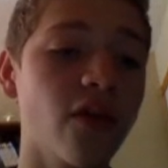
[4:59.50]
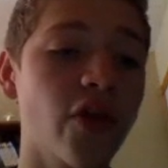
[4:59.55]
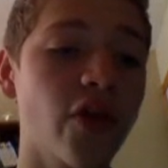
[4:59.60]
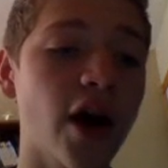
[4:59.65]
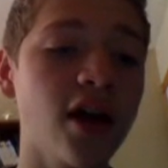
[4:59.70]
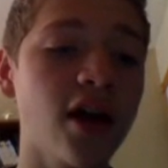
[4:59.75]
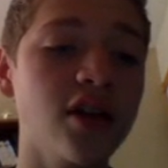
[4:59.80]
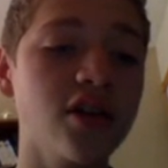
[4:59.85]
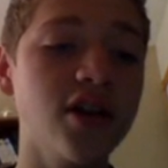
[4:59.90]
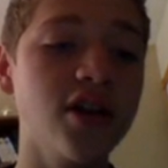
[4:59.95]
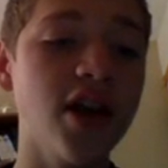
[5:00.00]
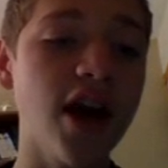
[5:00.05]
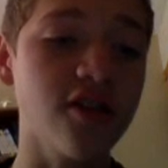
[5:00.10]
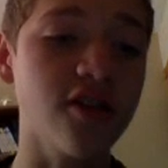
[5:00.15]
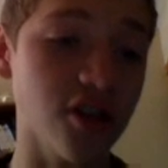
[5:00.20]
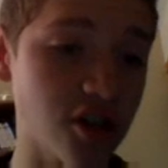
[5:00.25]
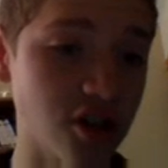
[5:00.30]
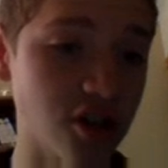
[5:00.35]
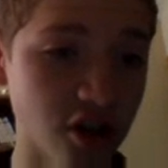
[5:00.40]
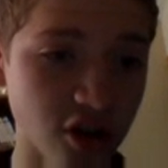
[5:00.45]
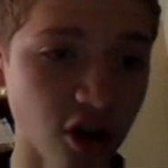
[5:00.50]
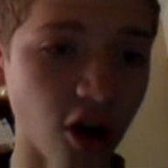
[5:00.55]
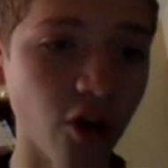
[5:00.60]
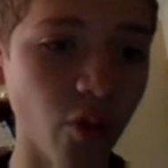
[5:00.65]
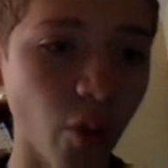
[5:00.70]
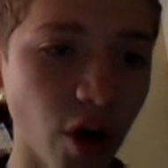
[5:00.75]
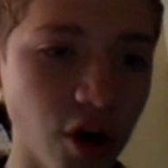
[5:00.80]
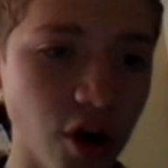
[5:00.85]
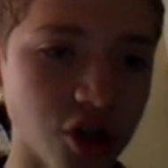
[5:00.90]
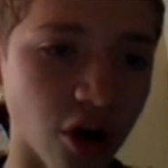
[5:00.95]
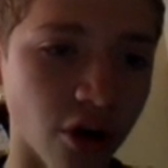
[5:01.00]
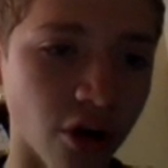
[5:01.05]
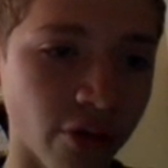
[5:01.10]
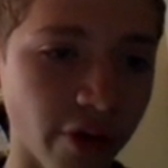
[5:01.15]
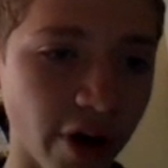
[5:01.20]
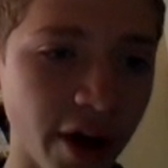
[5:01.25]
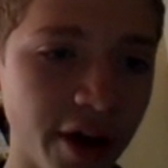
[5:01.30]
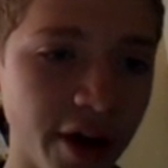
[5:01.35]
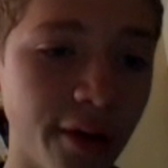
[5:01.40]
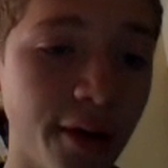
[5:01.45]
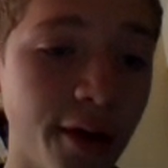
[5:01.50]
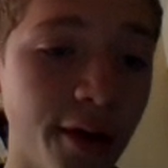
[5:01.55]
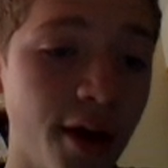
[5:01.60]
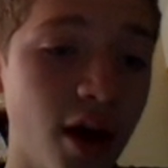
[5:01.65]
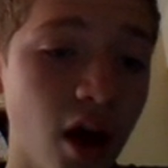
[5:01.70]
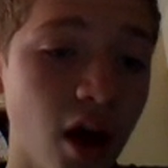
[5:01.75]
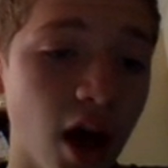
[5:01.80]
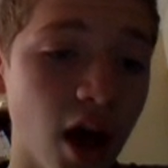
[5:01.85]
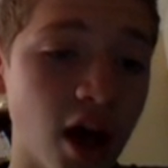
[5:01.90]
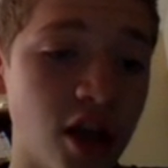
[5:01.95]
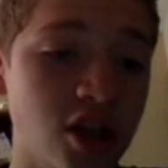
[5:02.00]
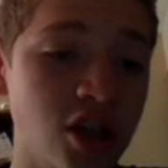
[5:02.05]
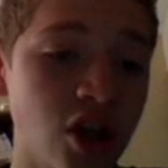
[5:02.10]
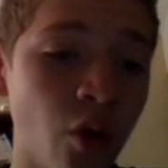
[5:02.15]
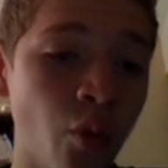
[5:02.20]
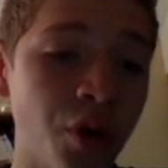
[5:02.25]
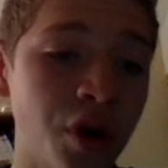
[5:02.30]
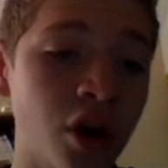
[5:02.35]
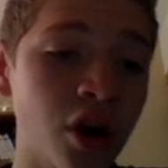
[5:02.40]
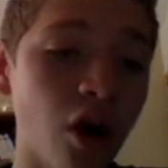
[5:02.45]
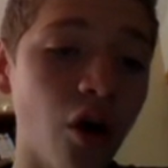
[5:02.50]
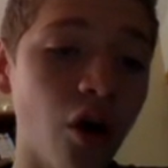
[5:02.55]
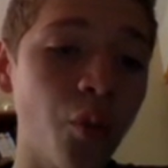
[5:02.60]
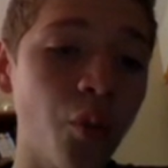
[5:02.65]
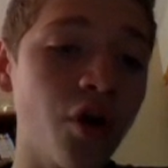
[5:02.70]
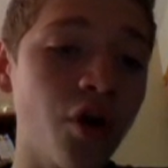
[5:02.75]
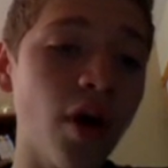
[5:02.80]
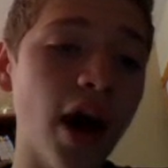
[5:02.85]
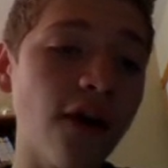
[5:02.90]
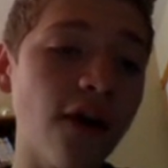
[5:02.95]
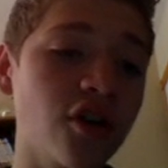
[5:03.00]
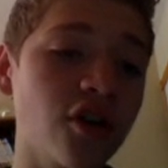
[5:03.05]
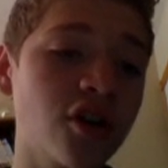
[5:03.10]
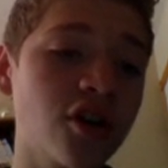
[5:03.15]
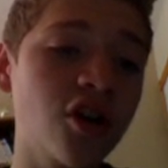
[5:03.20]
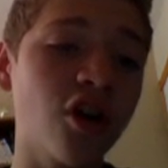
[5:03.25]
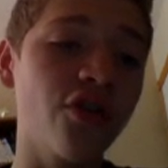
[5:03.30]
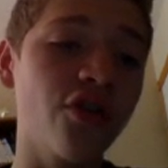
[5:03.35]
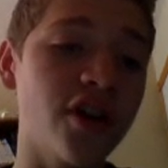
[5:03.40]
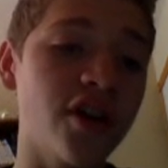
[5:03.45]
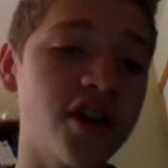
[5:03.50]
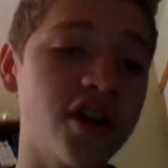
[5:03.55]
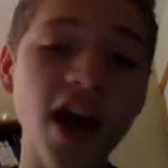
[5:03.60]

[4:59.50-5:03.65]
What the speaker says: that takes us to the all-in-one show, right? And so we don't have to turn the